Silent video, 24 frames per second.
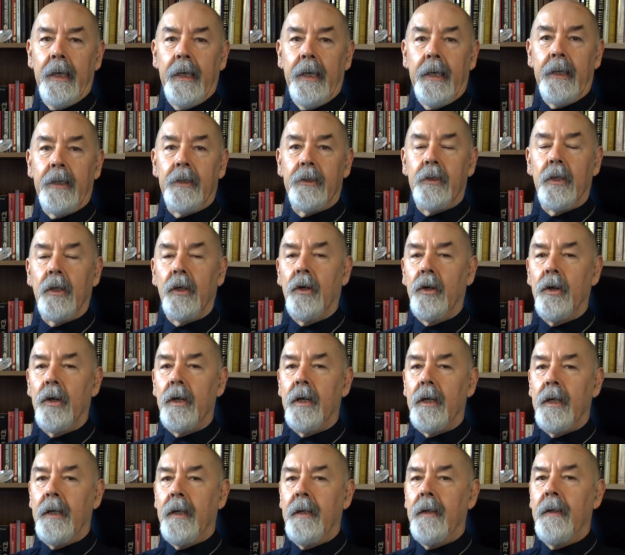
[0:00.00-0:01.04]
It is the
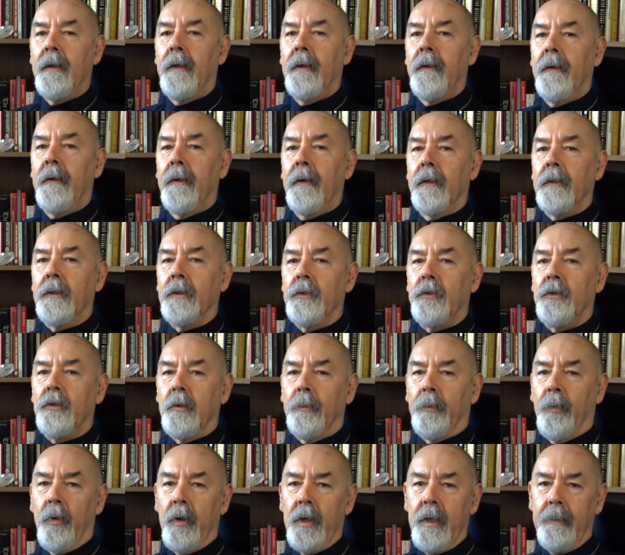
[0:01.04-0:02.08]
good, the
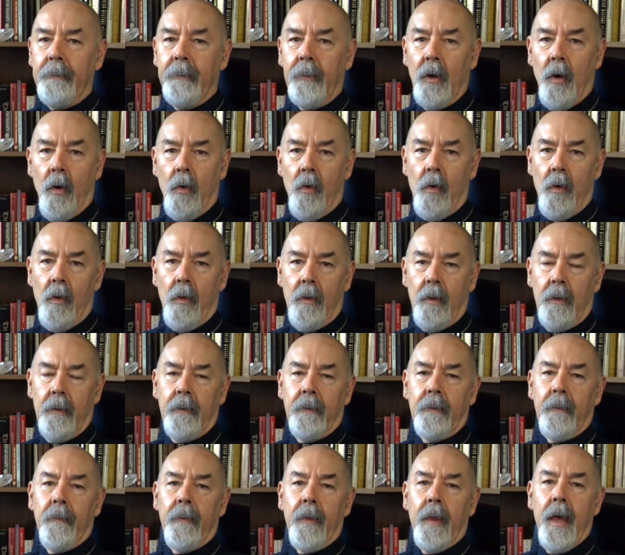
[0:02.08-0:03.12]
supreme goal,
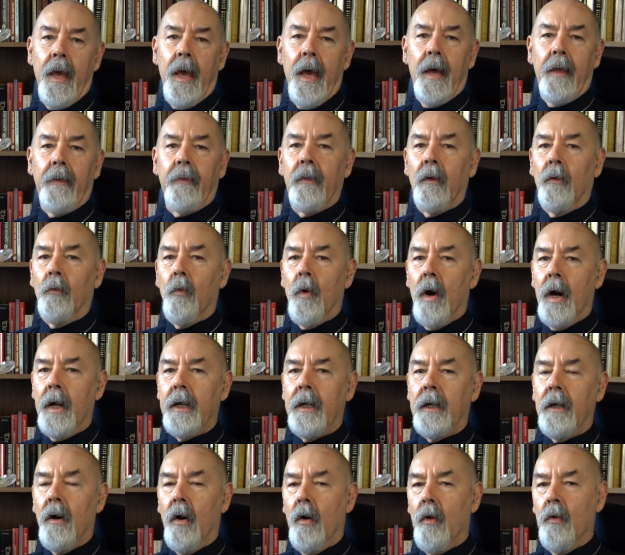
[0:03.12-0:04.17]
and the one
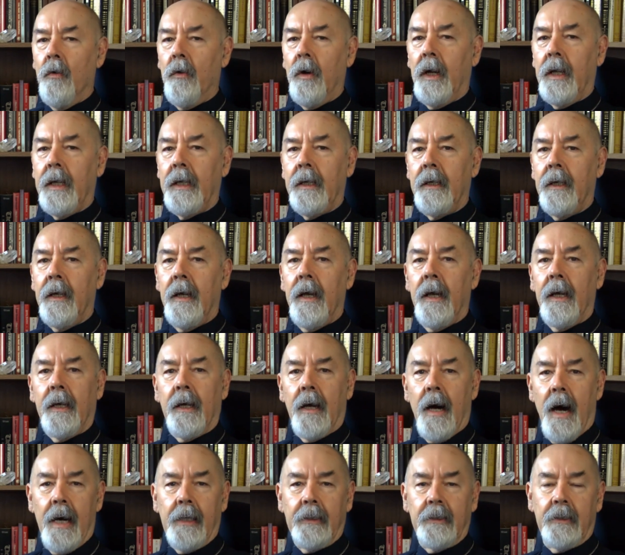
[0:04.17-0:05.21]
and only
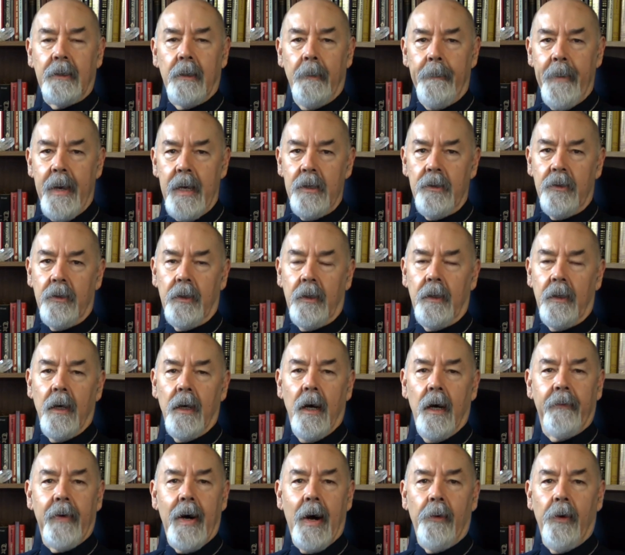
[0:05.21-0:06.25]
consummation
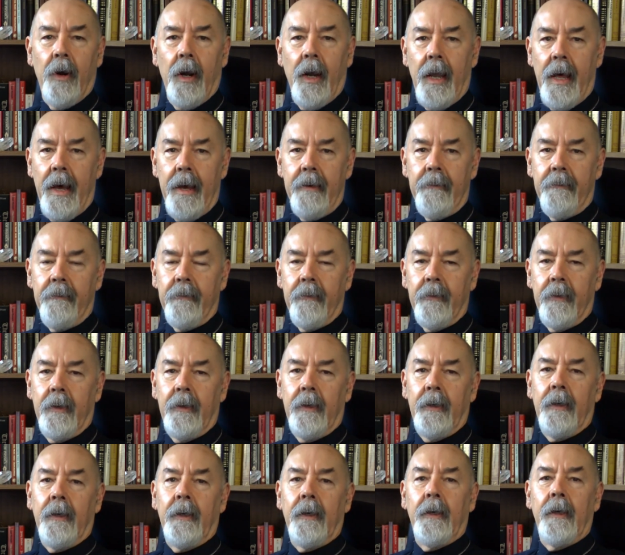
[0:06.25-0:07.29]
of our life,
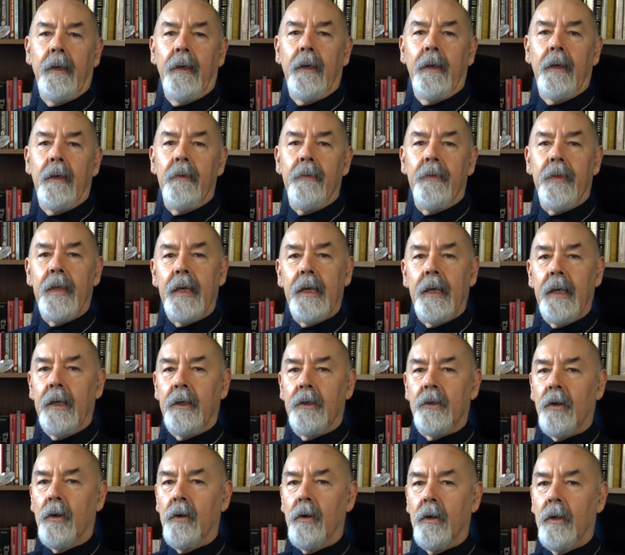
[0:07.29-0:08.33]
the
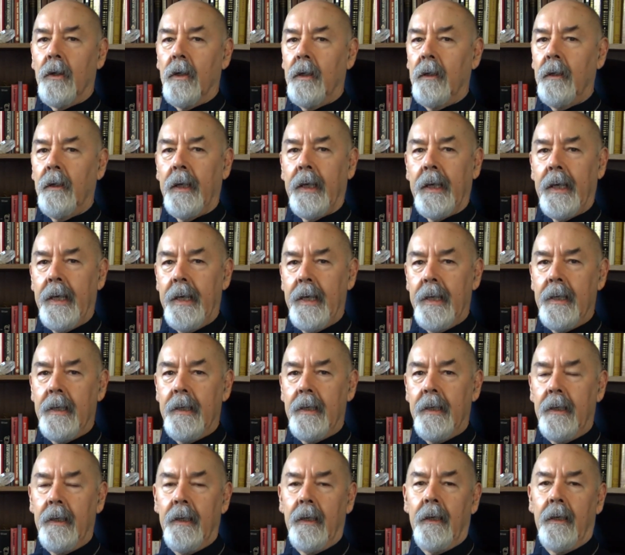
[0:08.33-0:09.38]
eternal,
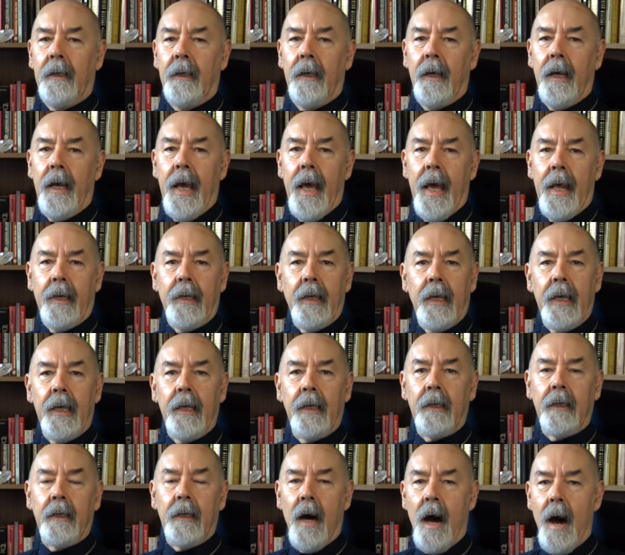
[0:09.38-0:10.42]
hidden, and
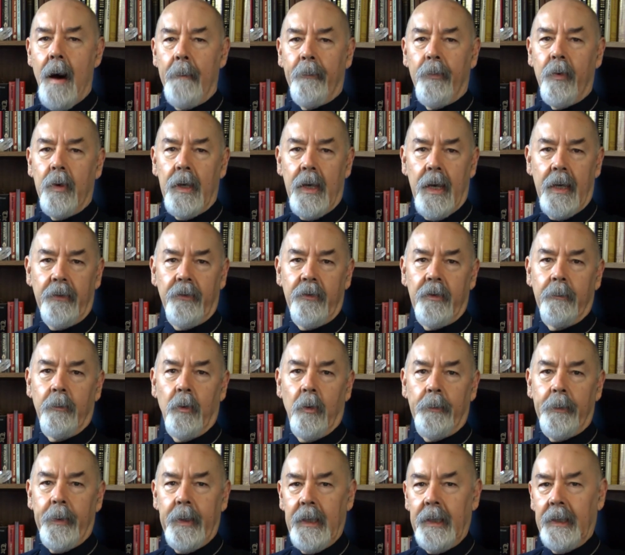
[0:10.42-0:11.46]

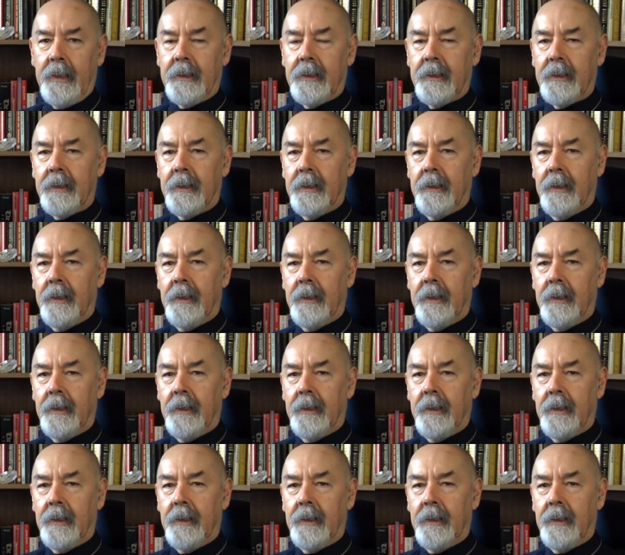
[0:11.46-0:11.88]
incomprehensible peace.